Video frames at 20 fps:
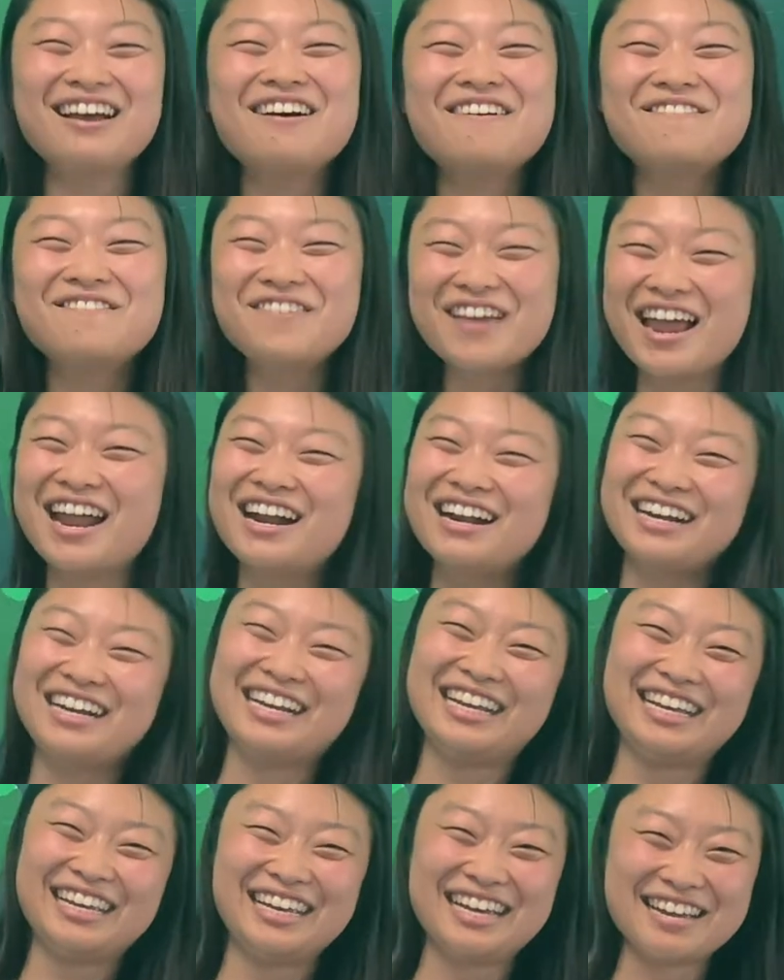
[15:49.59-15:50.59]

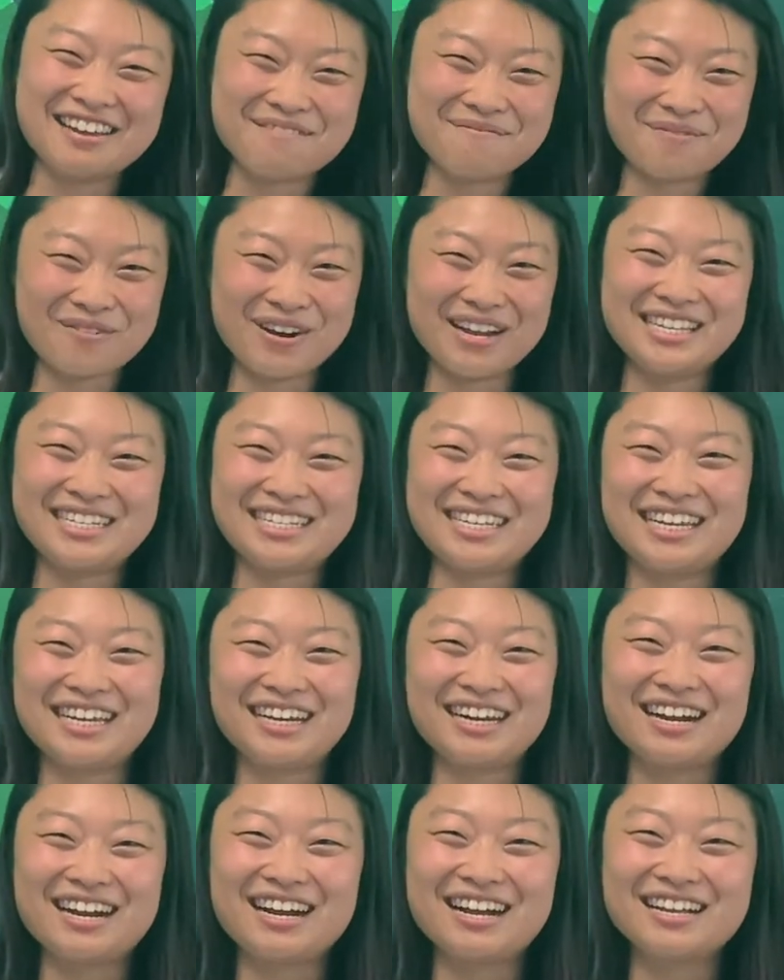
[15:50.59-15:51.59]
Very good, boys and
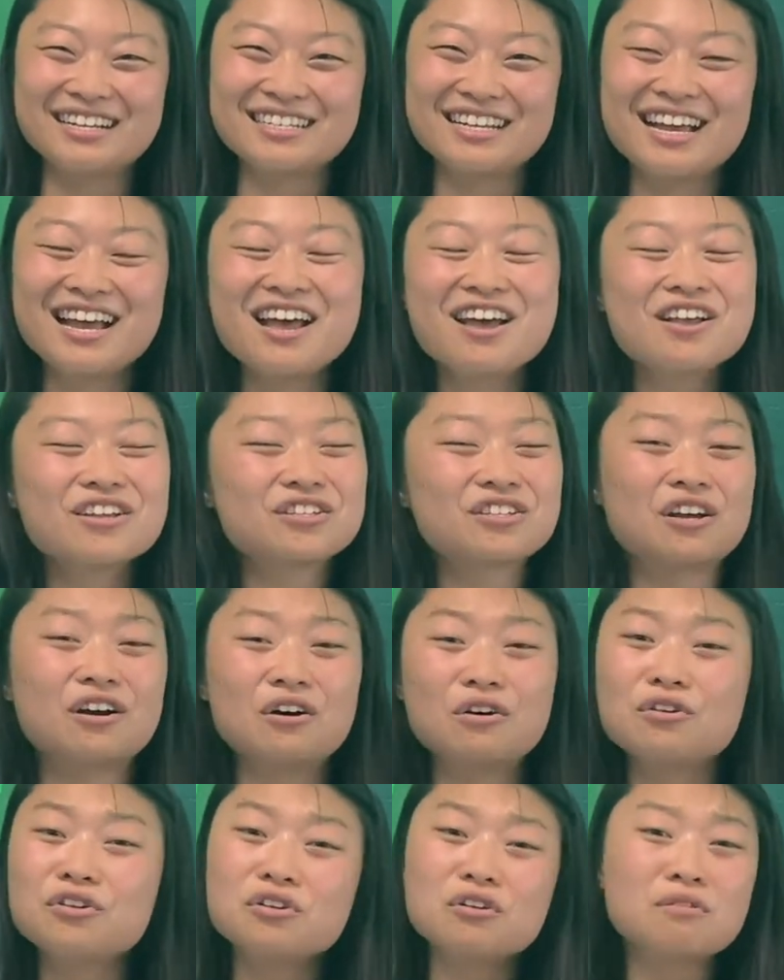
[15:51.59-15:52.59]
girls.
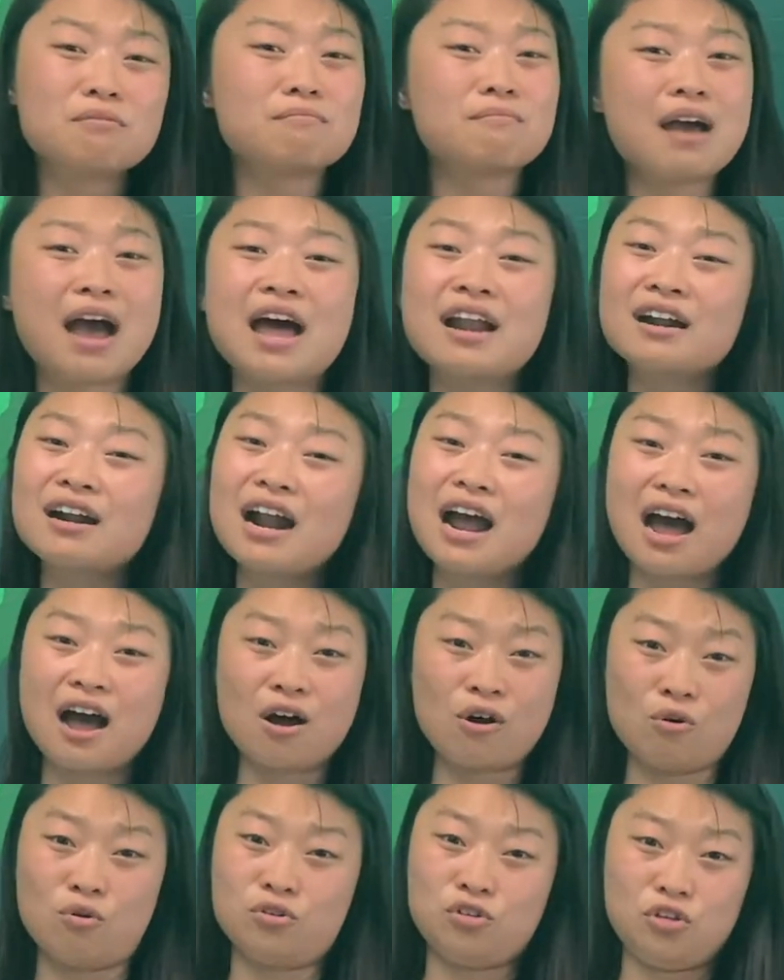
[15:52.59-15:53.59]
So no matter
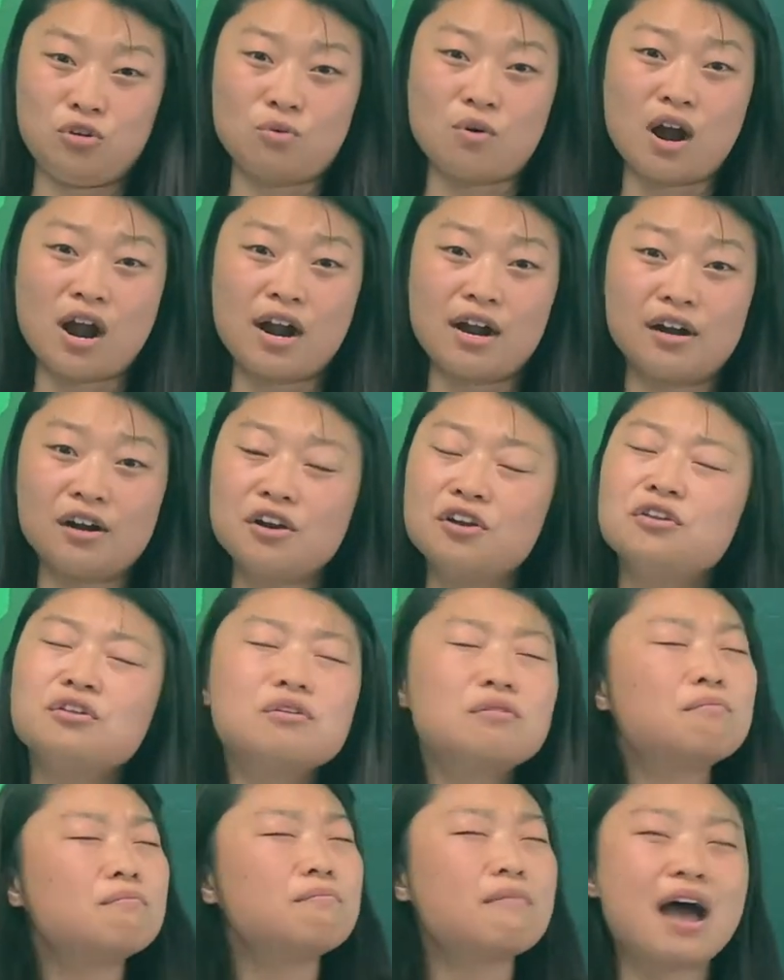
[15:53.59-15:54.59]
how old you are, no
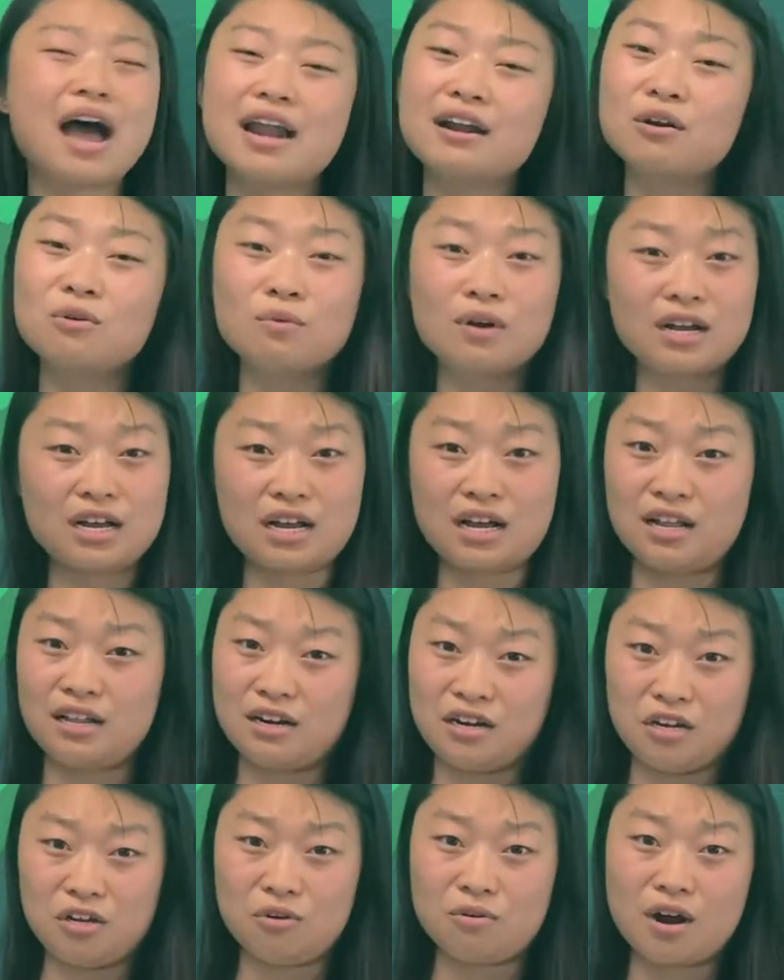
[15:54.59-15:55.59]
matter what color
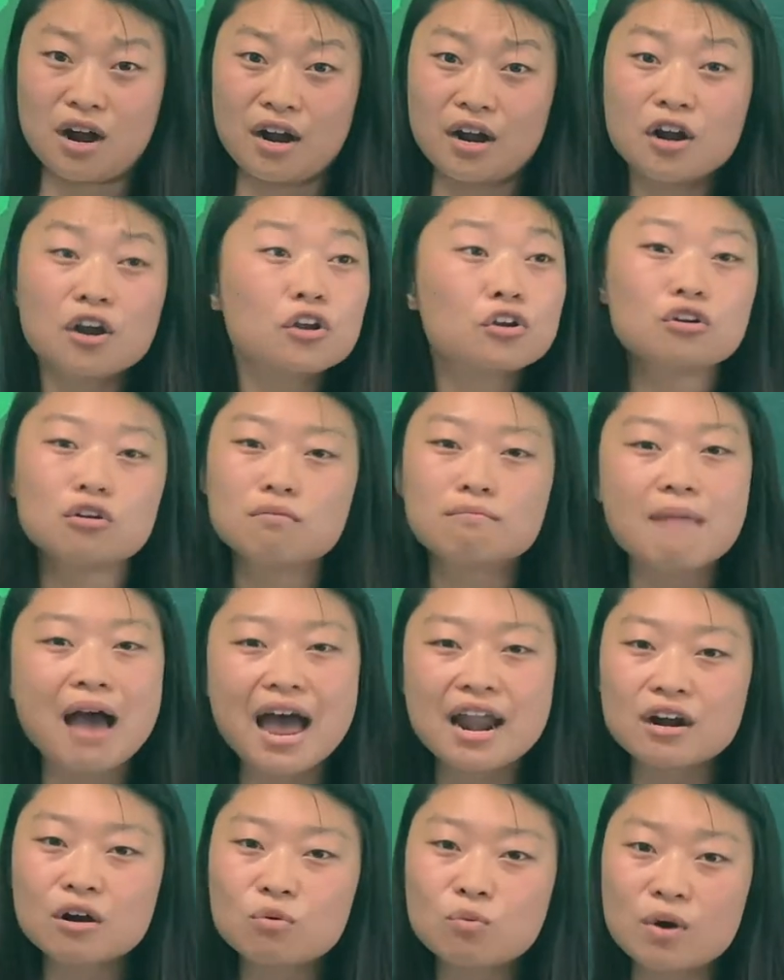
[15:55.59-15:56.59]
you are, no
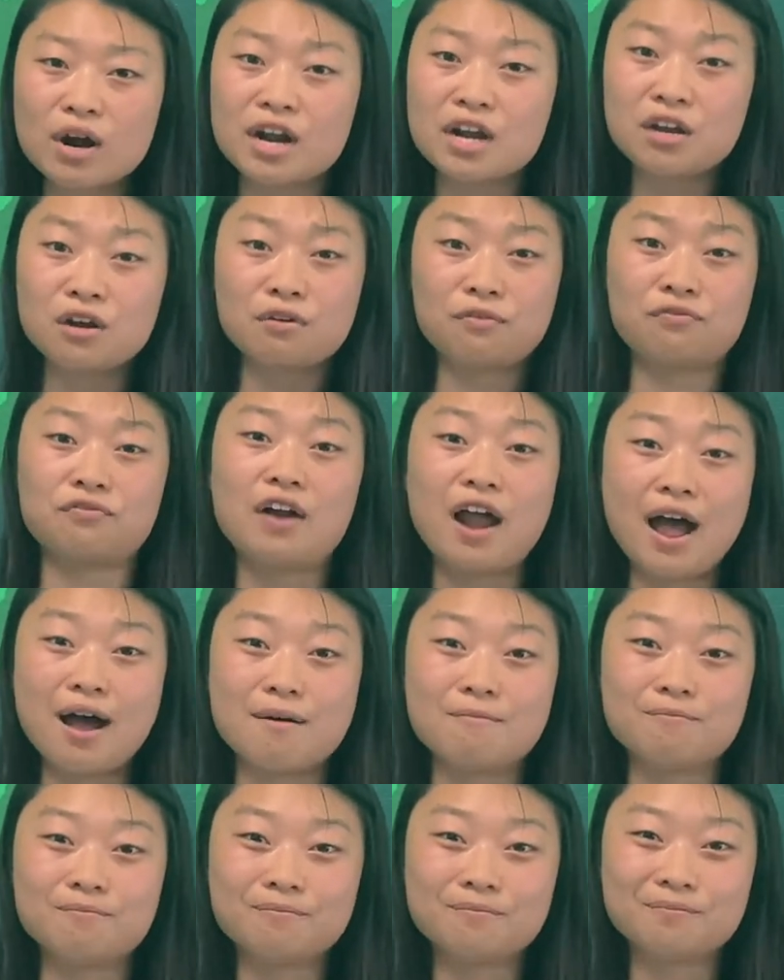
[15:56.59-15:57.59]
matter where you're
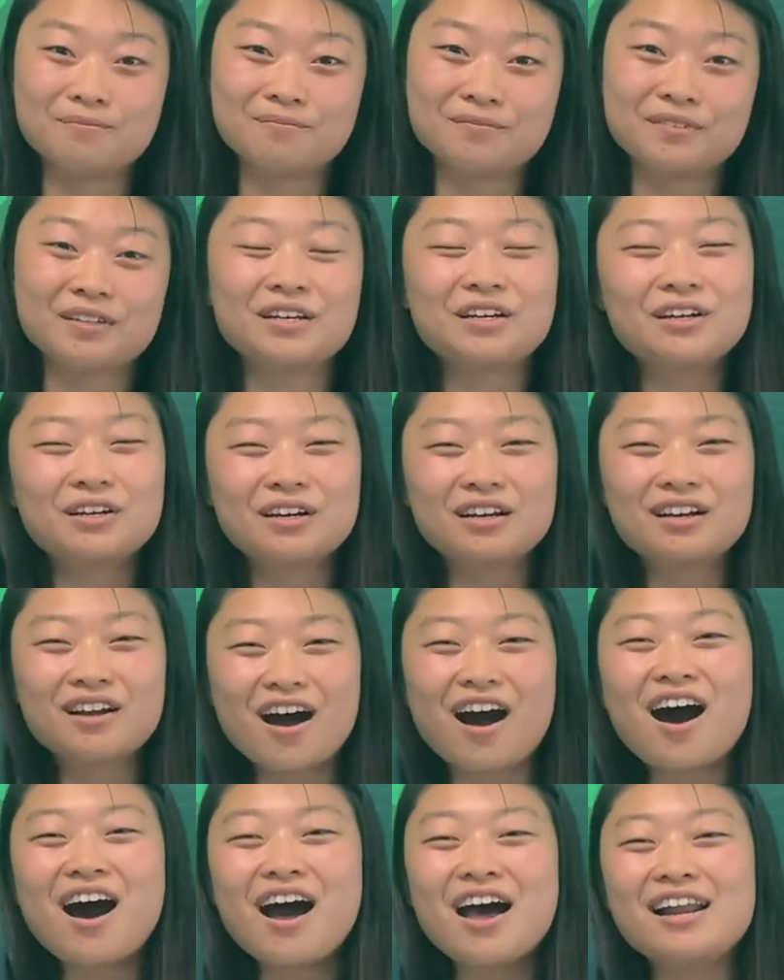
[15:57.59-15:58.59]
from,
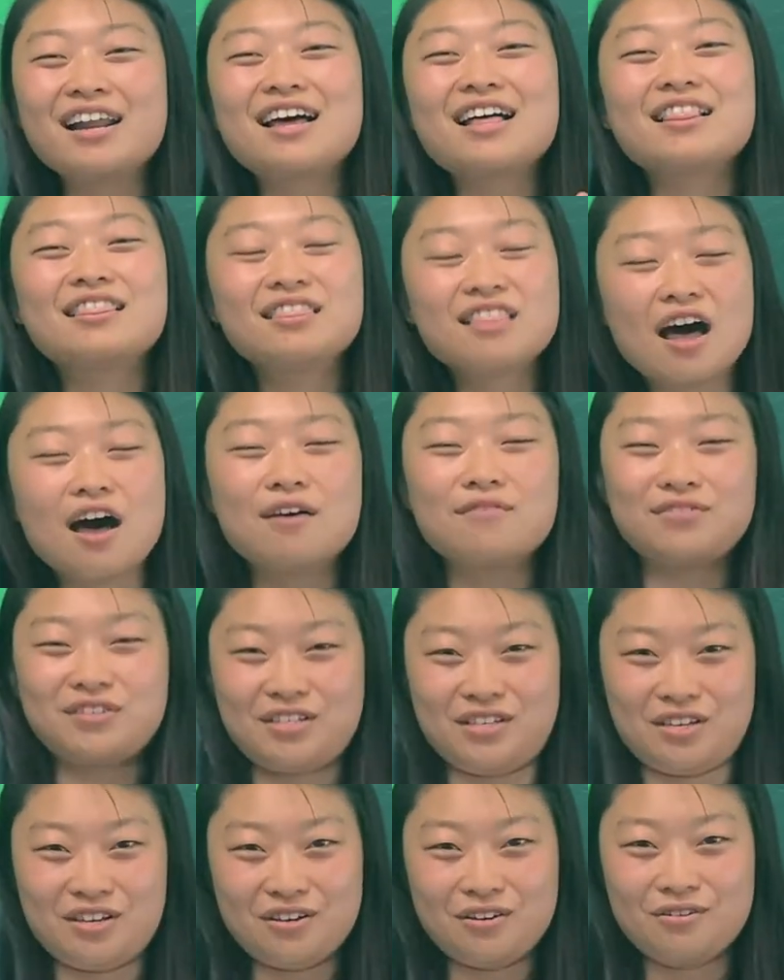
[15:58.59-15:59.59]
God loves
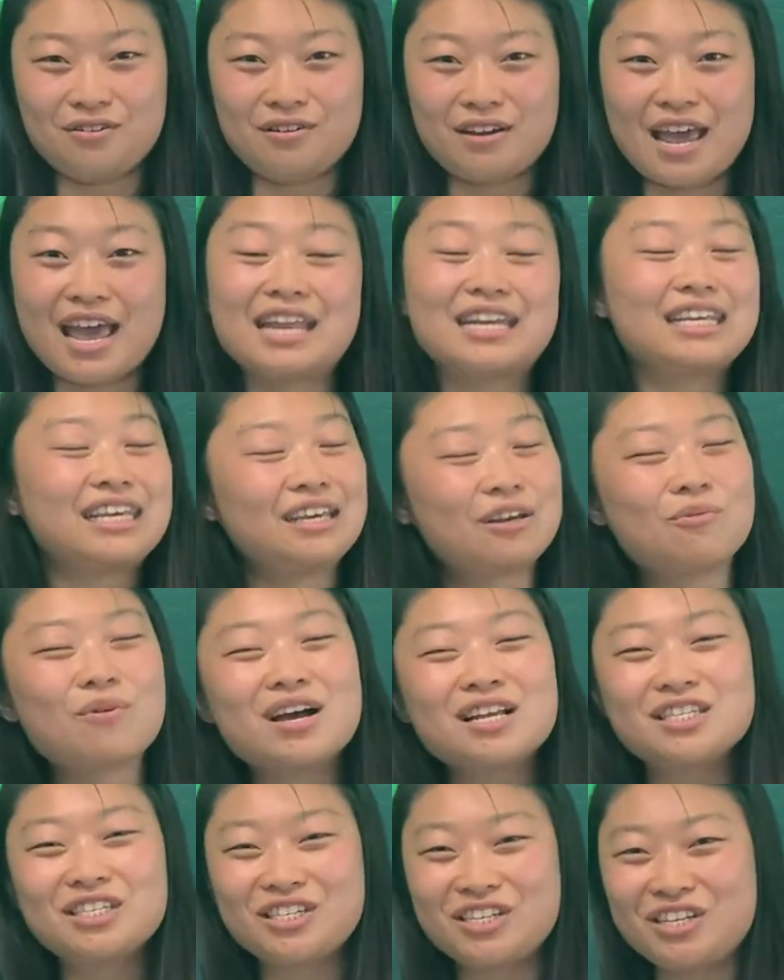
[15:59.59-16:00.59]
you and He wants